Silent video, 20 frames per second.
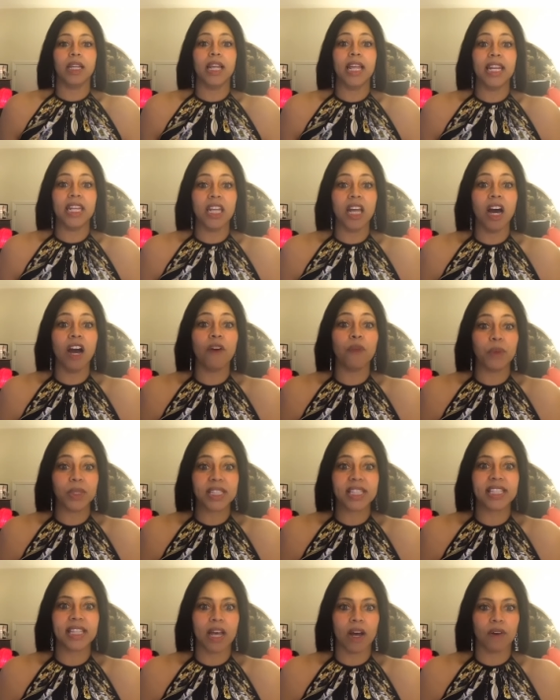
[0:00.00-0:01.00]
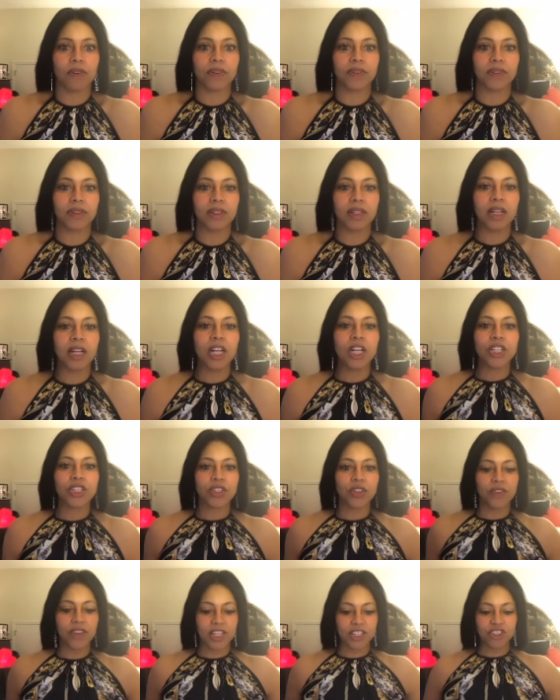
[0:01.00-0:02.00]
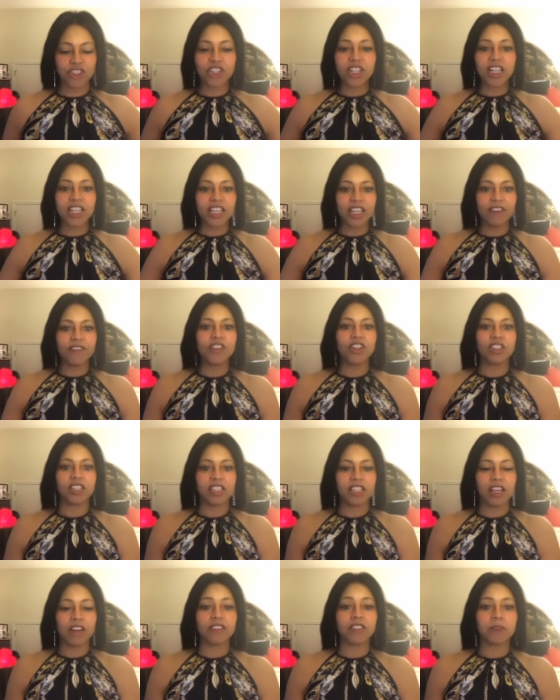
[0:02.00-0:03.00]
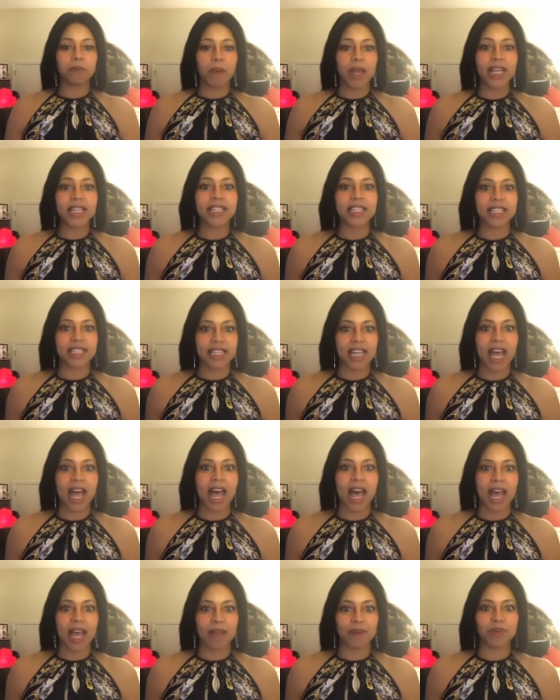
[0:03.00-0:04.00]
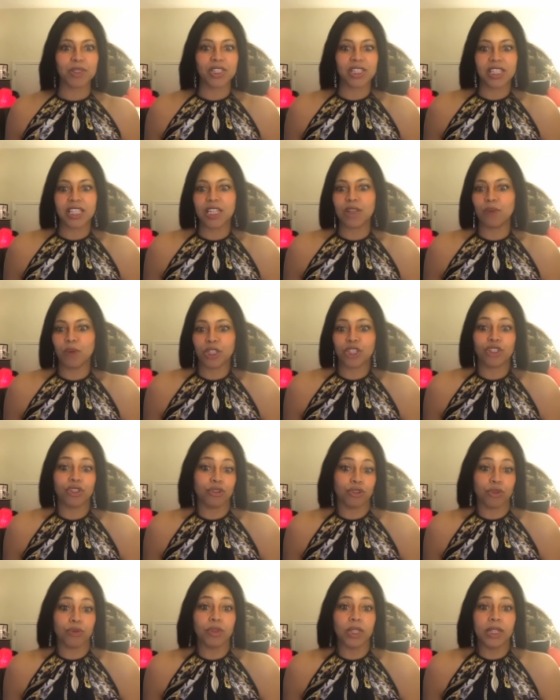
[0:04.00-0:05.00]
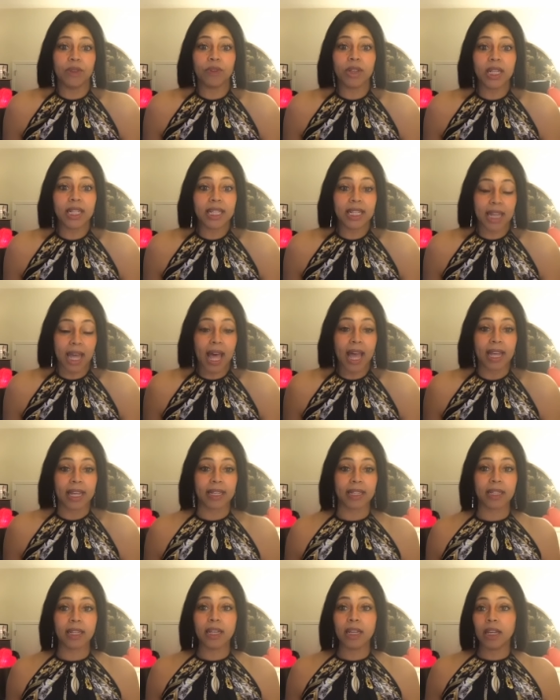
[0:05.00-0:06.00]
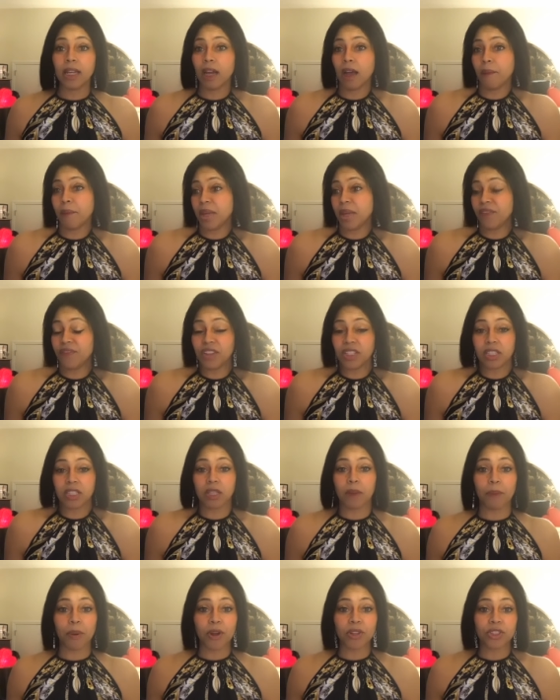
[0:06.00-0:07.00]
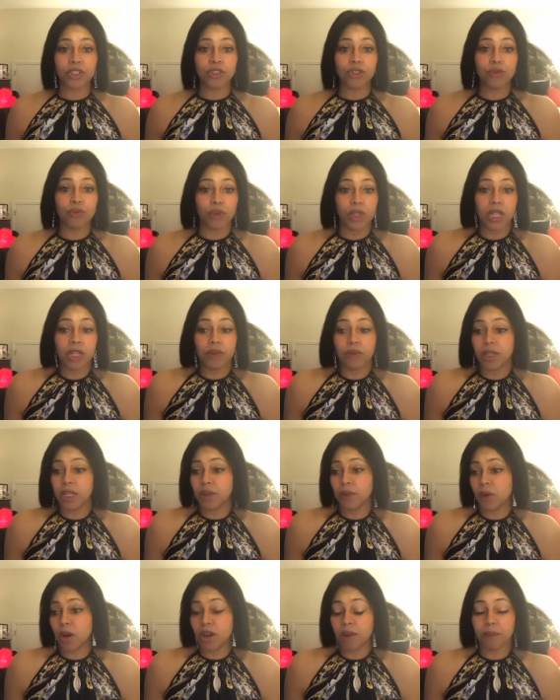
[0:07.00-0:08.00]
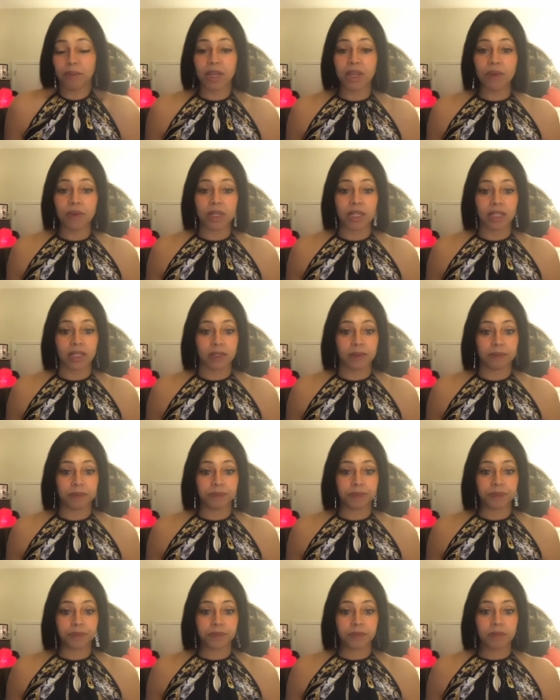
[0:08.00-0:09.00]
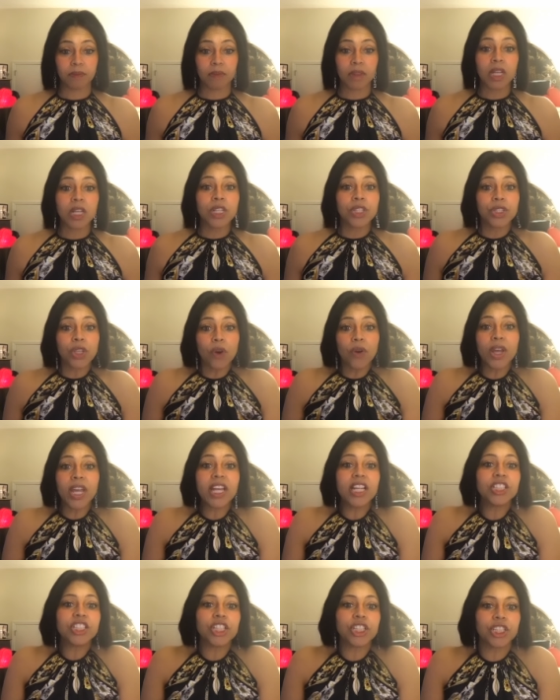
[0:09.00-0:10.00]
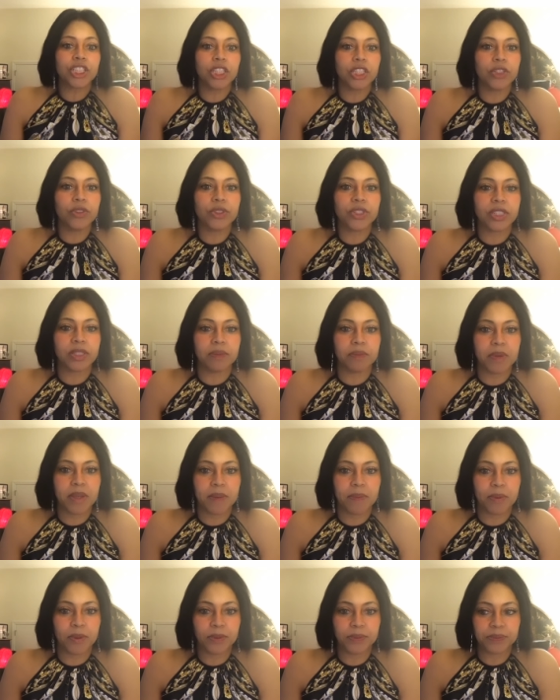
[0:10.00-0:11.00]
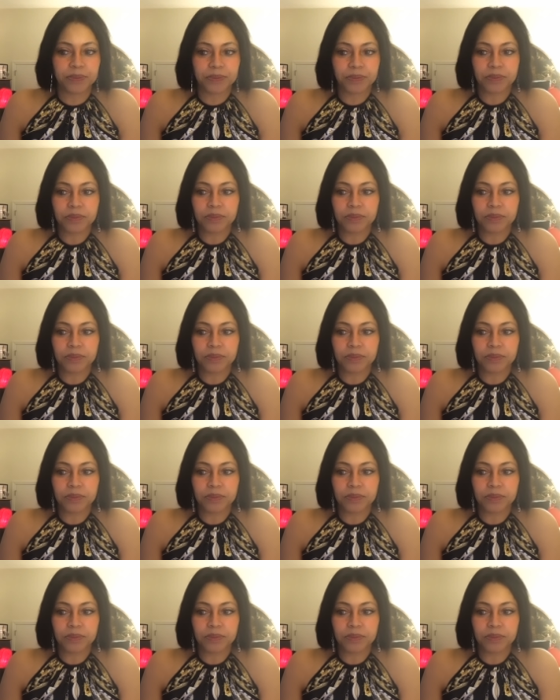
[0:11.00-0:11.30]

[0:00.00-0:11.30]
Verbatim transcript: in love with self so that you can give yourself space and time to see what you truly really like. I mean, if this is a person you really, really want to be with. So here's the solution, people.